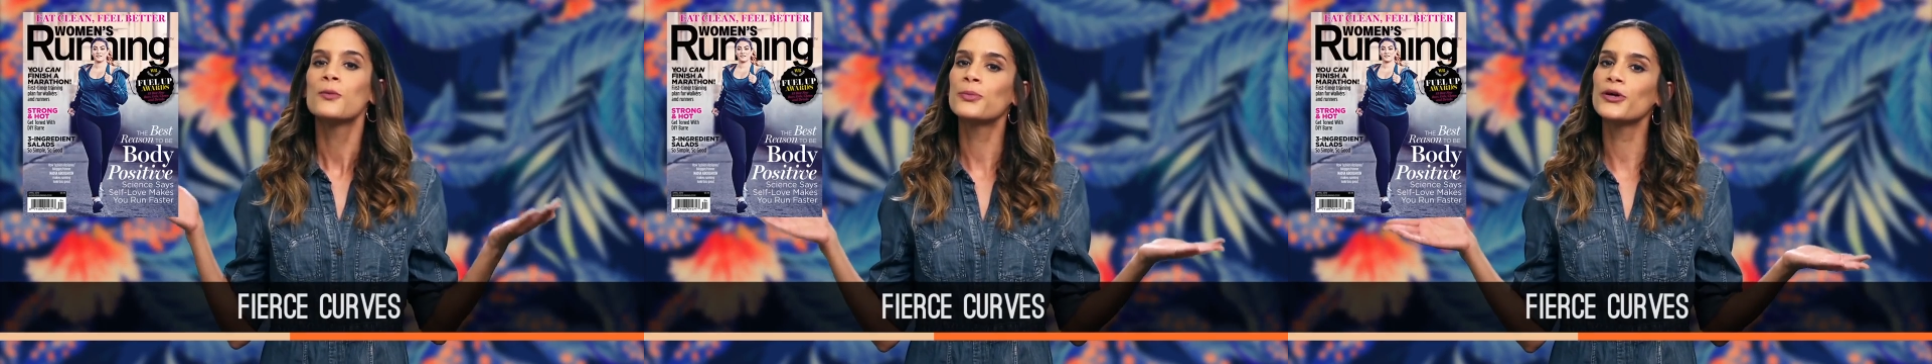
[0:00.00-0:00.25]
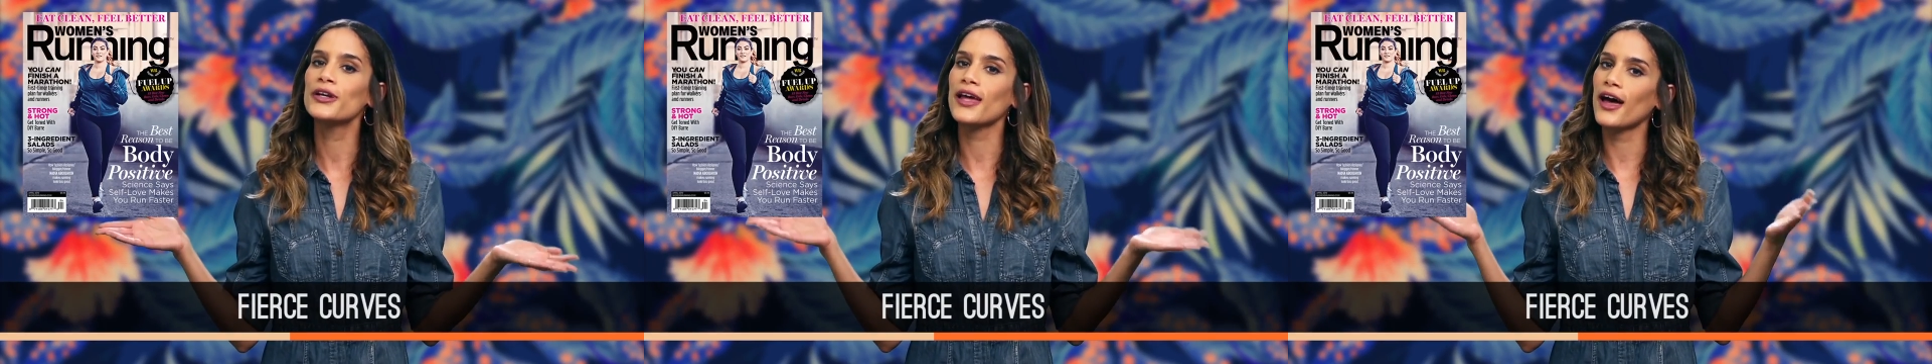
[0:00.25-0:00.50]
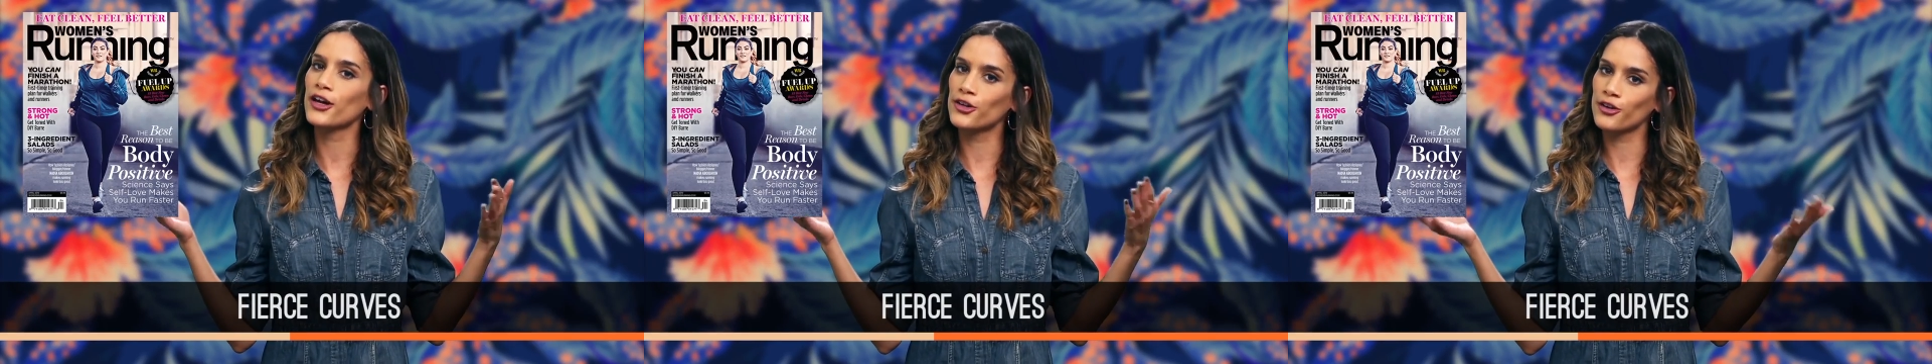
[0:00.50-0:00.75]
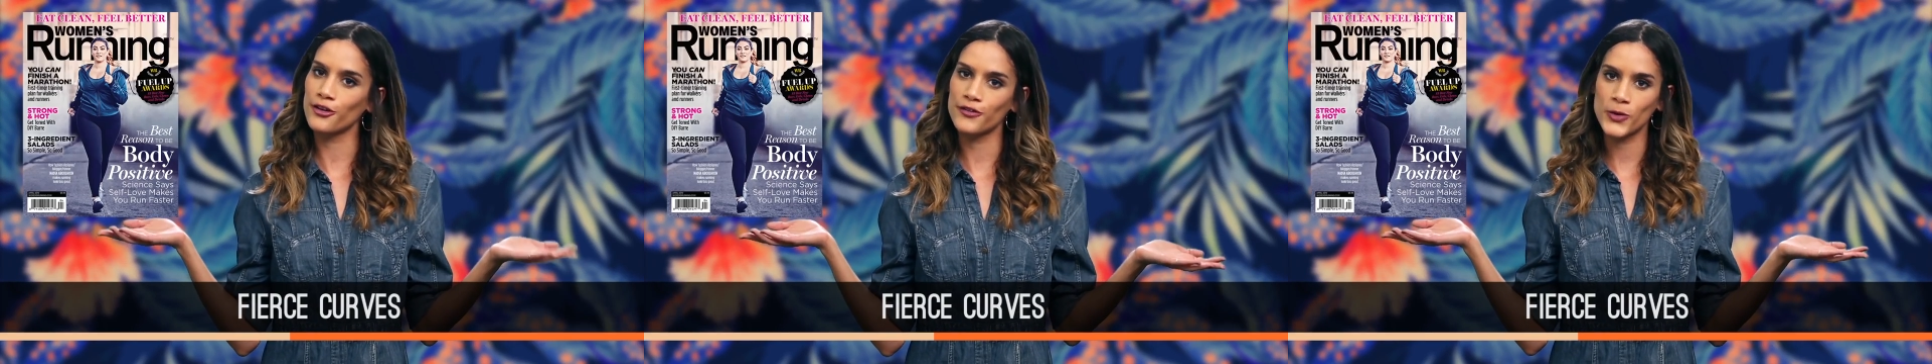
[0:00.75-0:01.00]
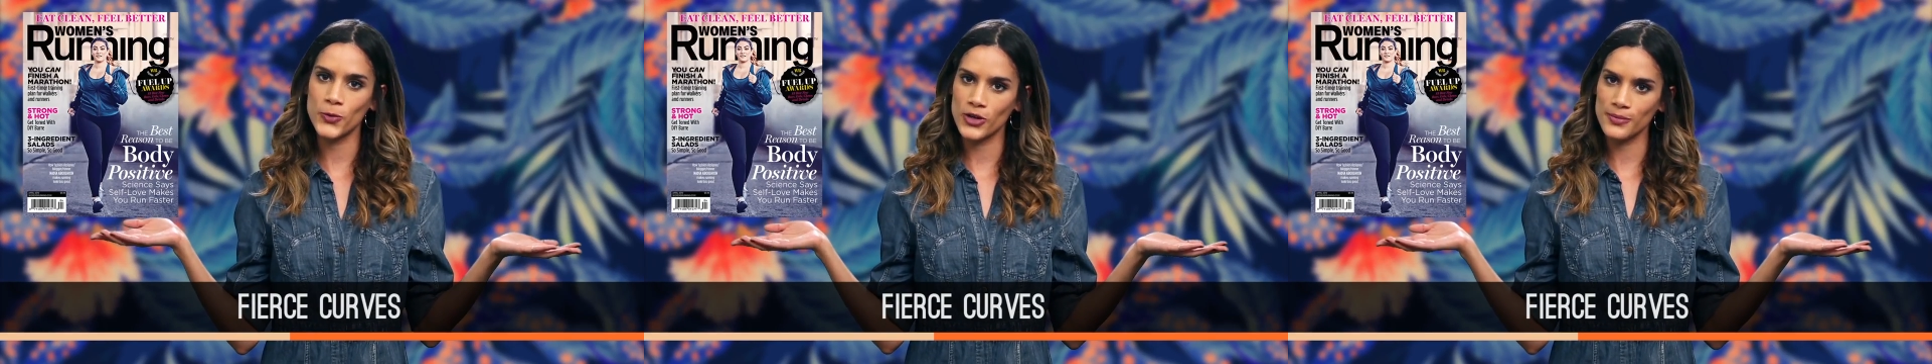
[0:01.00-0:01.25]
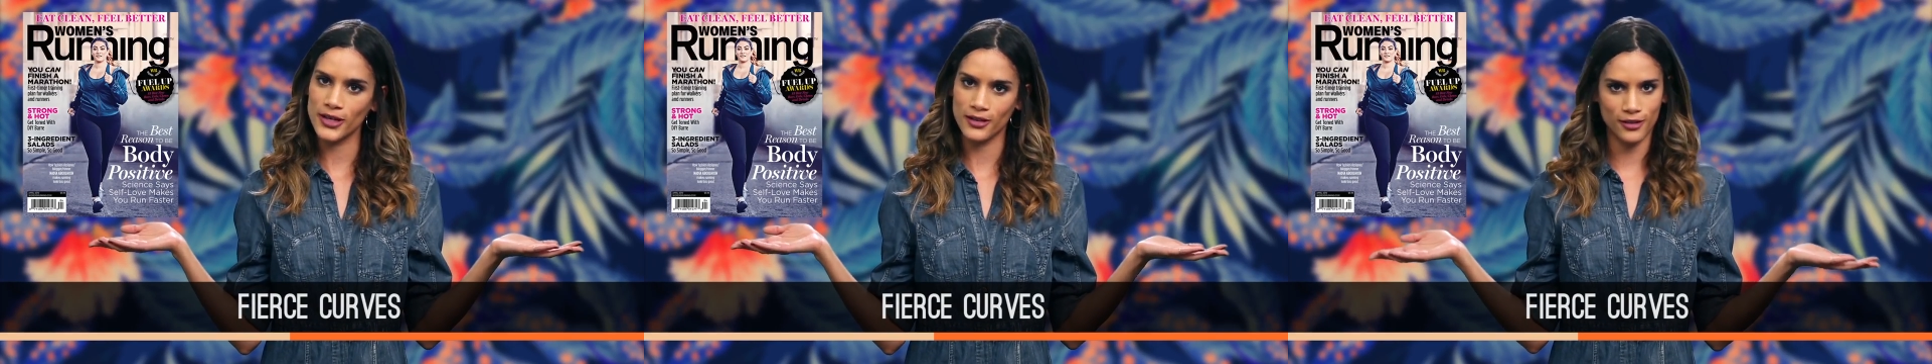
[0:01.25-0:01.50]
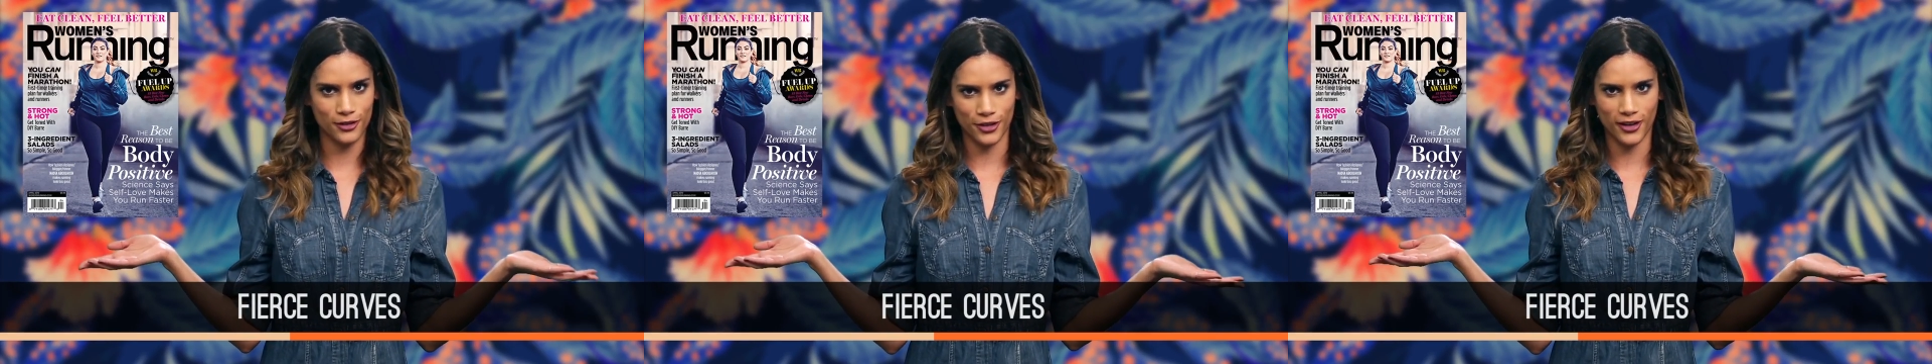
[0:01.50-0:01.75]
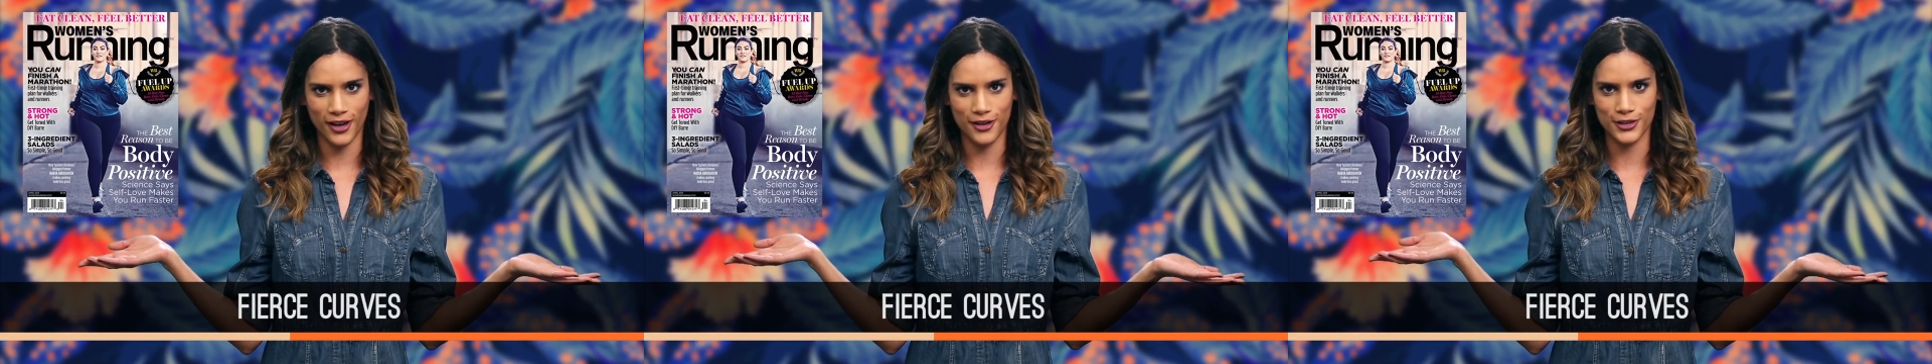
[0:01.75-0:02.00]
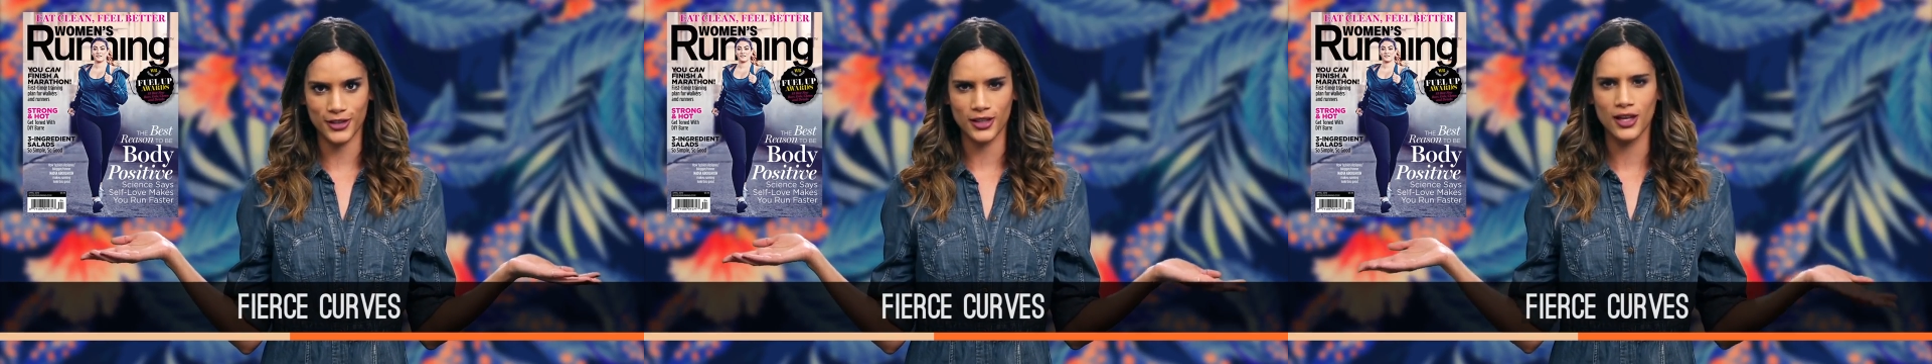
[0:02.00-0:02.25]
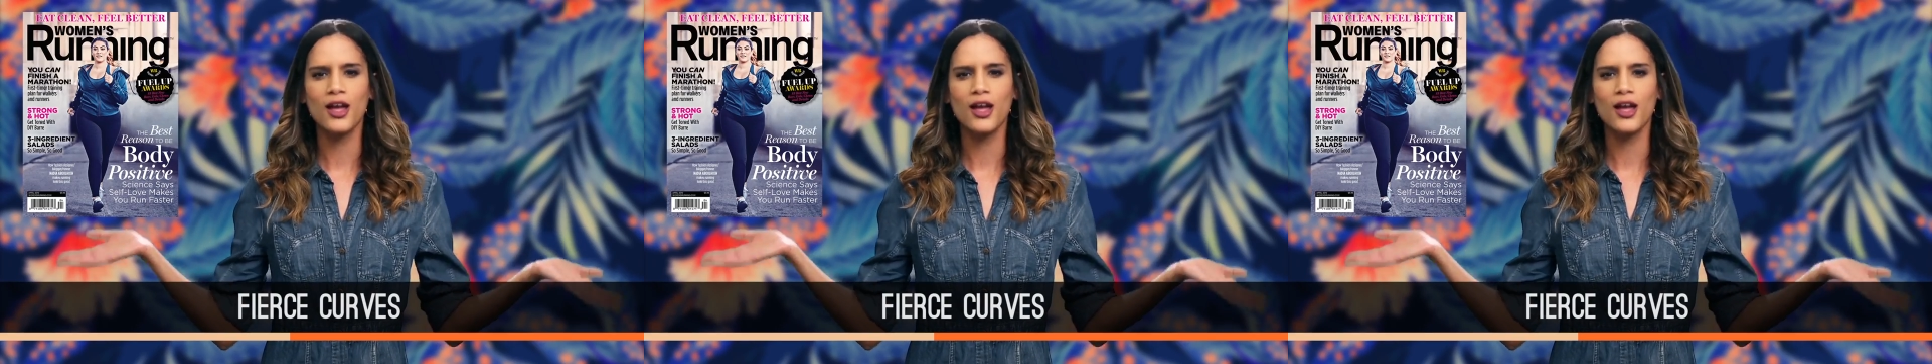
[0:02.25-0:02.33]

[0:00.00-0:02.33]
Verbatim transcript: put a curvy woman on their cover.